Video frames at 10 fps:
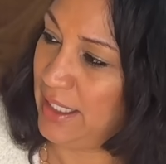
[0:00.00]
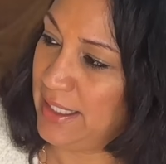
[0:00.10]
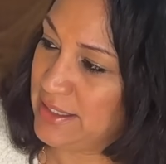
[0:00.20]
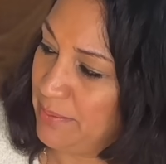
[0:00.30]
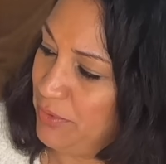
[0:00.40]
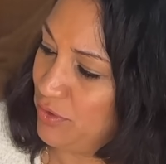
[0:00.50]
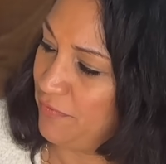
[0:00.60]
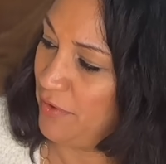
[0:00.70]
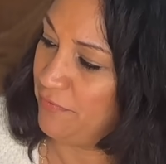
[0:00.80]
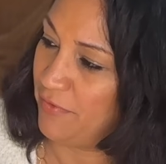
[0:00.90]
is a
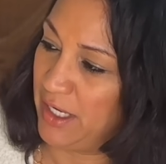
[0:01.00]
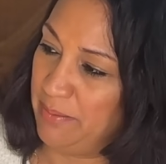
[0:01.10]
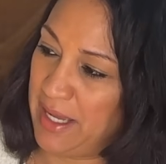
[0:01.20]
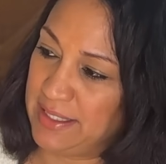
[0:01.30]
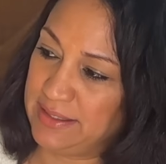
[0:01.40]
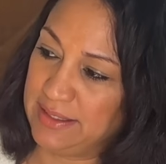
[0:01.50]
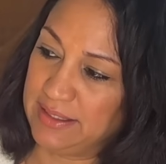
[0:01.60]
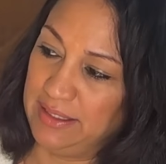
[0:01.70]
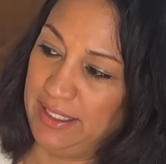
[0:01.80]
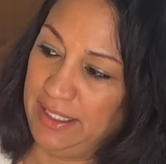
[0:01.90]
beautiful frame, has this
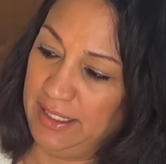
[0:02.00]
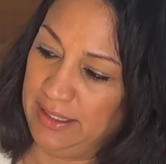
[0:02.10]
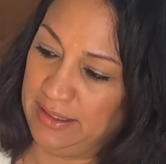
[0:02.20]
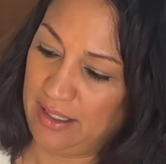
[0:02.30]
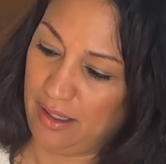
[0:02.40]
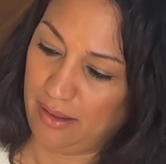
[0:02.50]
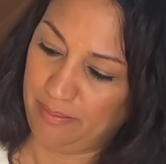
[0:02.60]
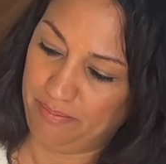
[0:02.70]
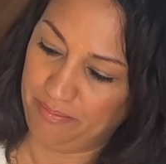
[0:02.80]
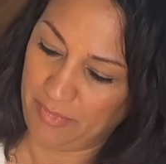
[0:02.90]
linen
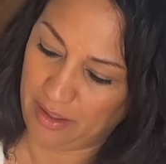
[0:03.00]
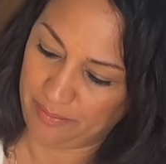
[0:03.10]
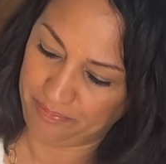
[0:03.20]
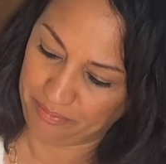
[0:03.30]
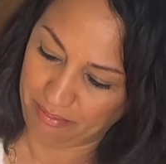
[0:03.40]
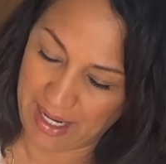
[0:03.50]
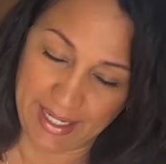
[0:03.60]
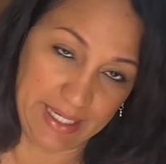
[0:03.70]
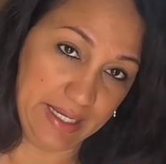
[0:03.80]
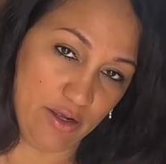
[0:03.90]

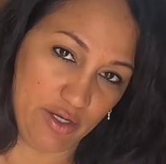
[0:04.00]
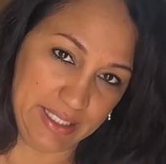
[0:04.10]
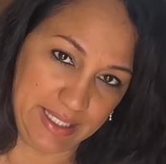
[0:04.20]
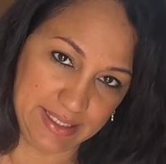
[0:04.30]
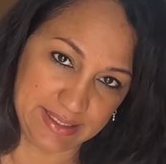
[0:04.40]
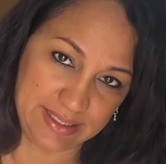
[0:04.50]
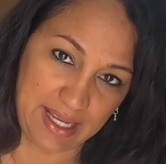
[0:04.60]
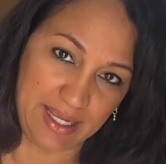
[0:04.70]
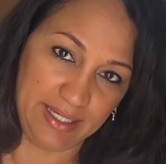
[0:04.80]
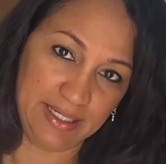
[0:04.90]
matting on the
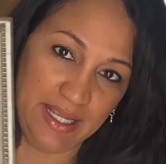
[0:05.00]
inside.